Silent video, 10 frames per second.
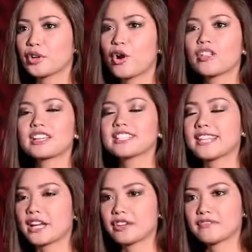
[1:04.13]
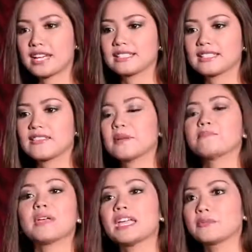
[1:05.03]
for all their sacrifices that
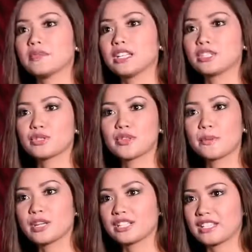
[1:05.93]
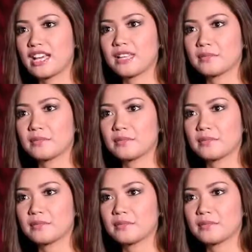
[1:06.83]
made me into the person I